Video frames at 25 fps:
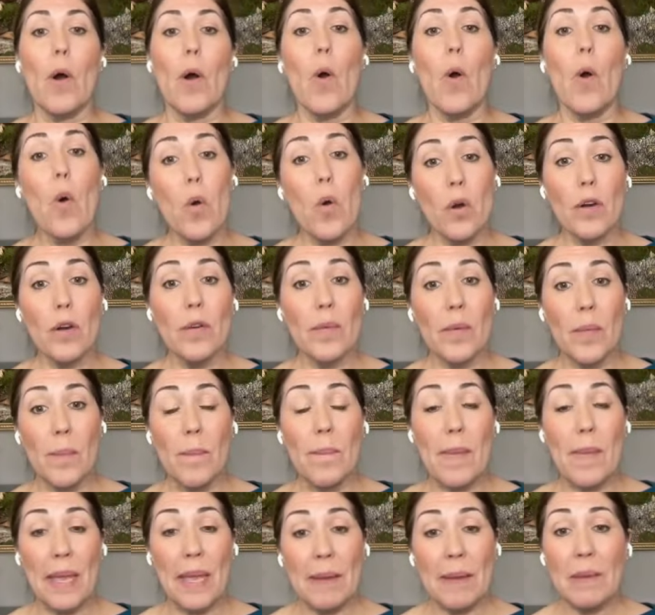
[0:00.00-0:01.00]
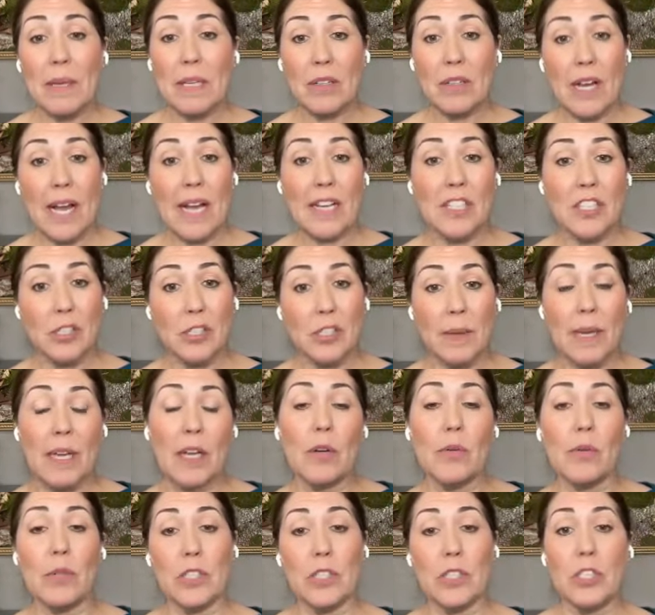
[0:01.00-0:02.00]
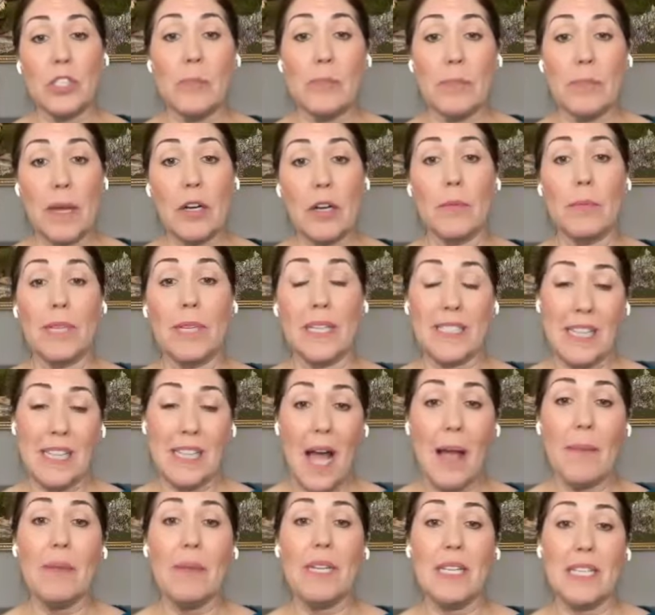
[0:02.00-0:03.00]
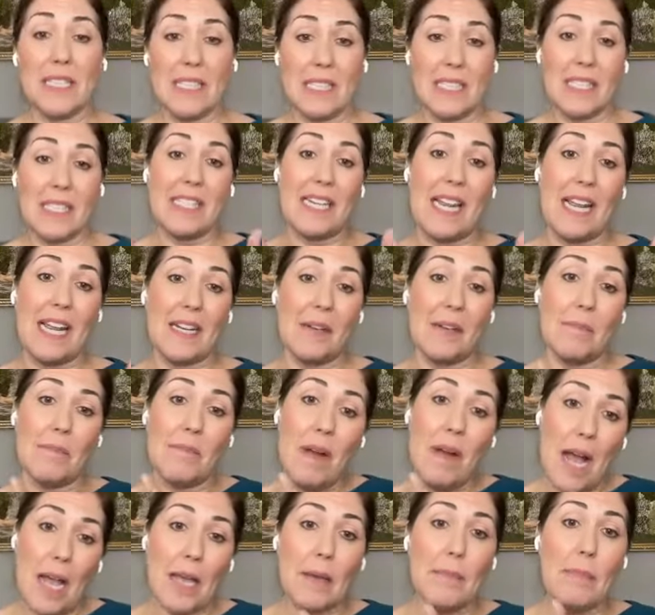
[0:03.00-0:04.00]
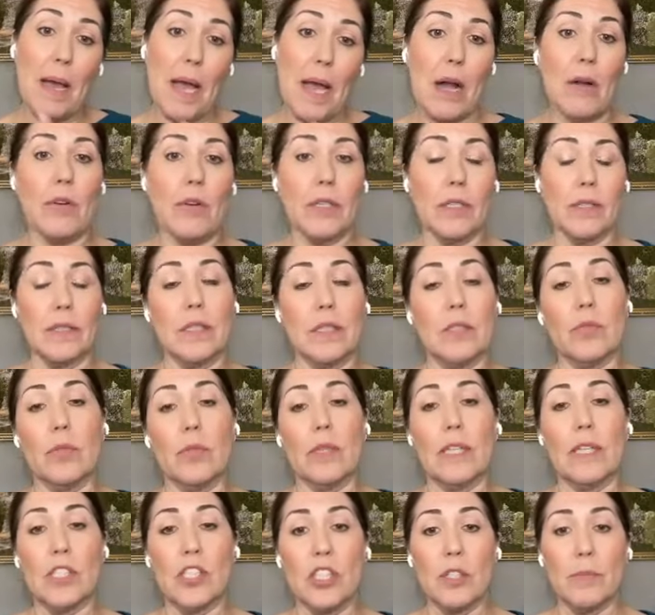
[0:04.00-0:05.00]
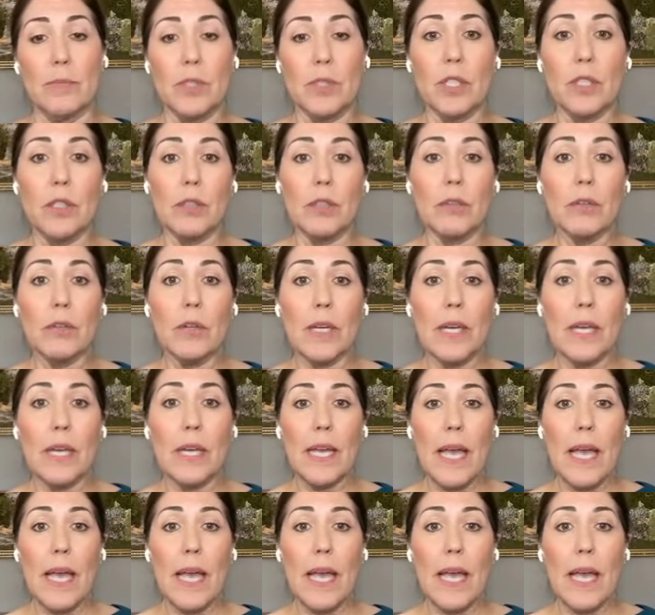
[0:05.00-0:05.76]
or maybe it'll actually make our relationship better because I'm going to get to stand in my power in this relationship too.